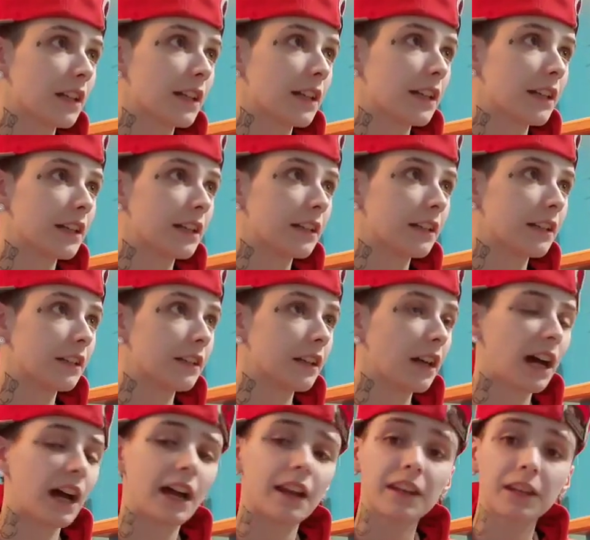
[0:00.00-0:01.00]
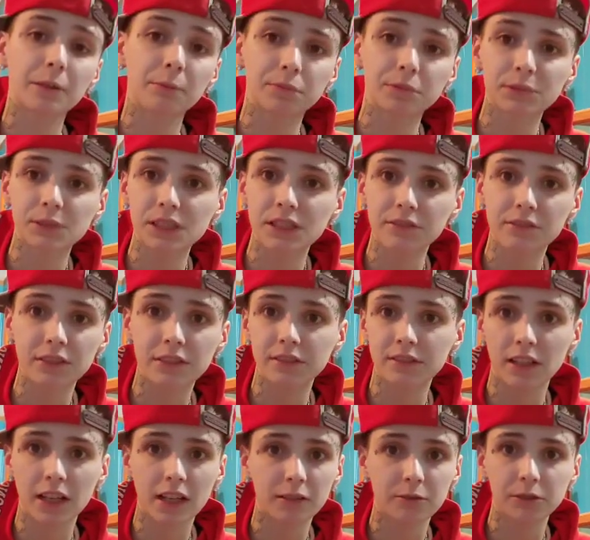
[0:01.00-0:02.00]
and I didn't believe
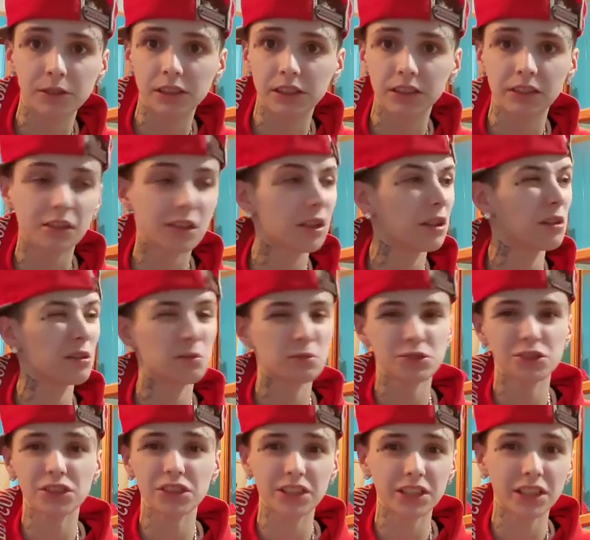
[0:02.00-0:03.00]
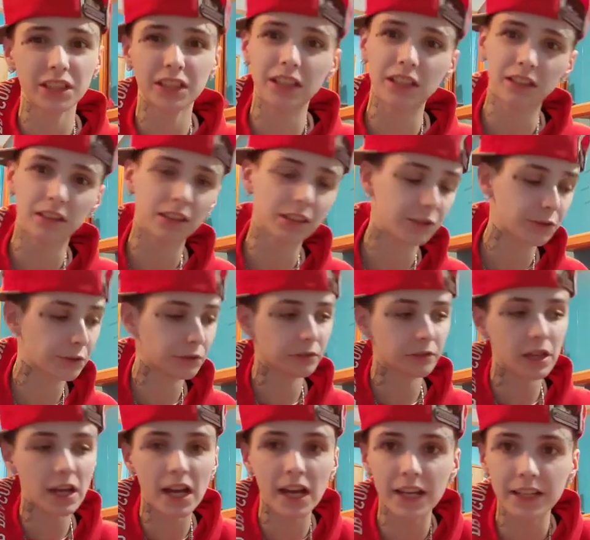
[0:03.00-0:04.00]
it. I was like, no, she didn't. Like, you're
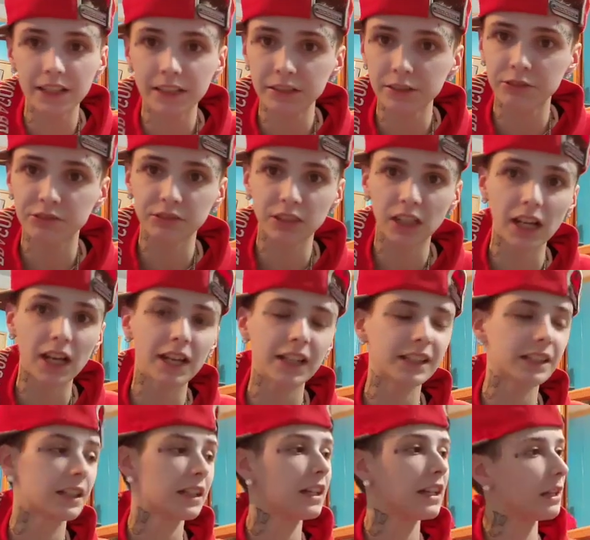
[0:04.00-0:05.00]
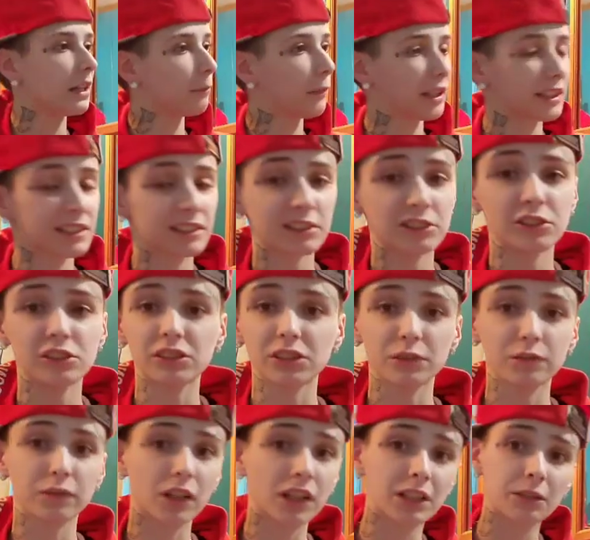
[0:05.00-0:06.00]
lying, you're lying. And my
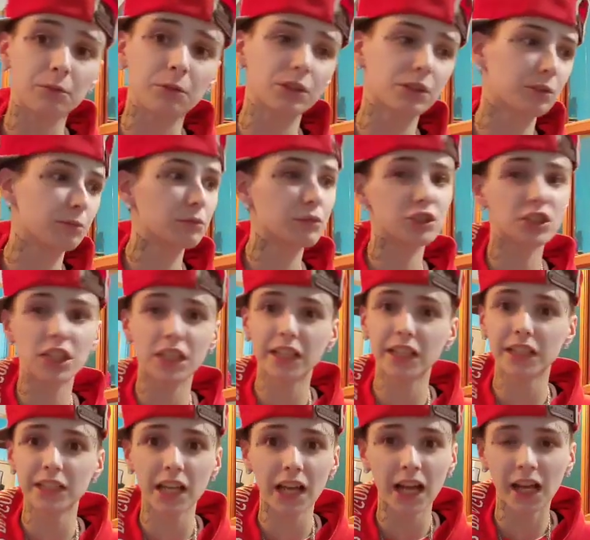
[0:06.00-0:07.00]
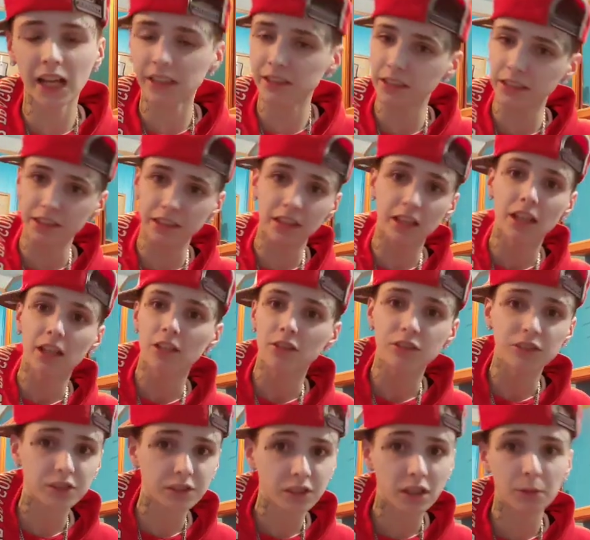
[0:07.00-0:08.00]
sister's fighting with him. She did not. Like,
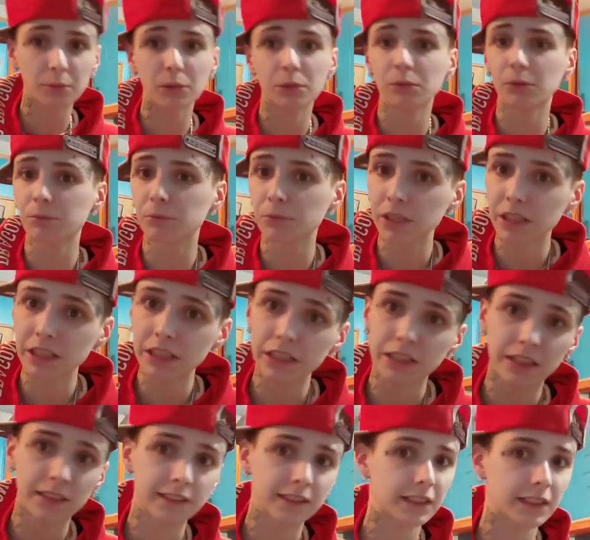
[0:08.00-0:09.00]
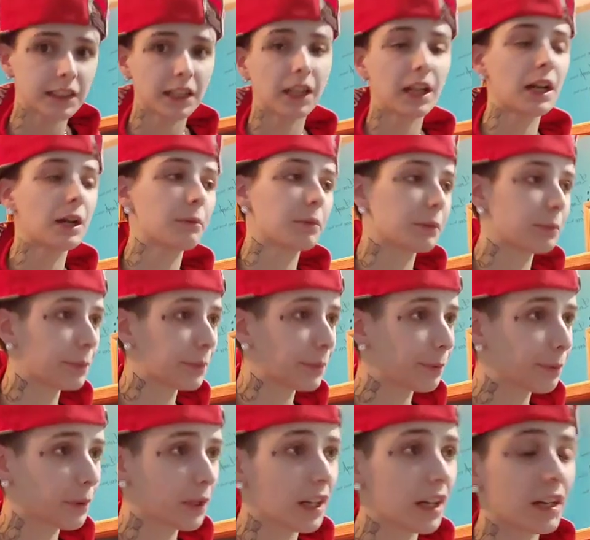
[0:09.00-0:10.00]
she's coming with me, da da da, blah, blah,
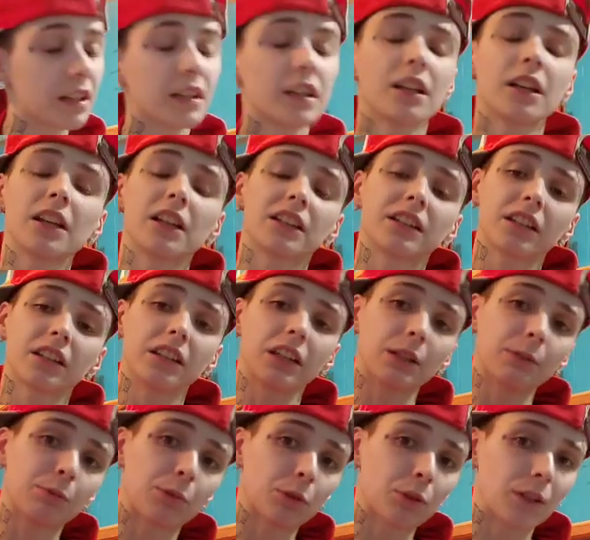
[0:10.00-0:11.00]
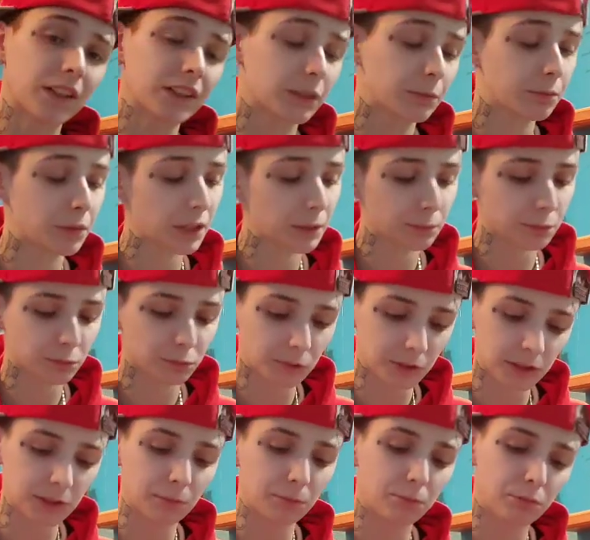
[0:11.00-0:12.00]
blah. Then they pull out the
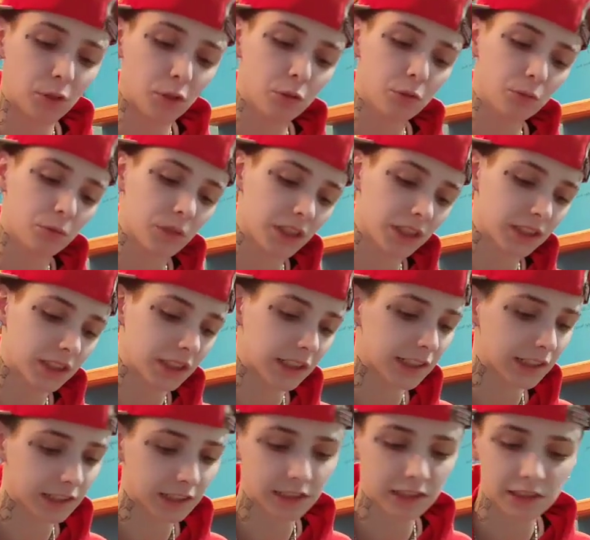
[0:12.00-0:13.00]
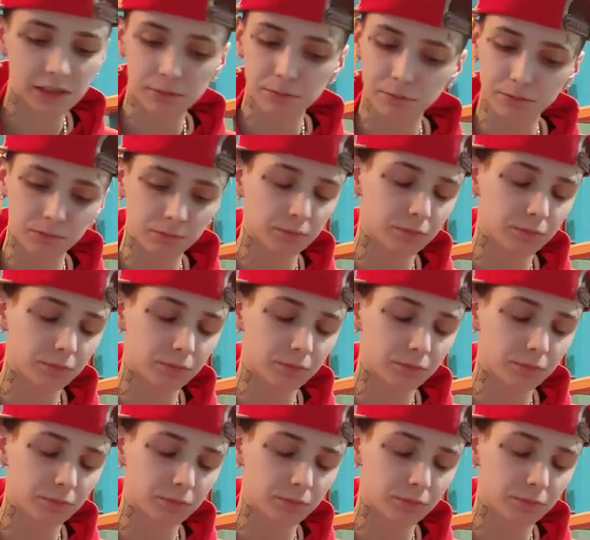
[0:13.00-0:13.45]
paperwork, and boom, right there it is.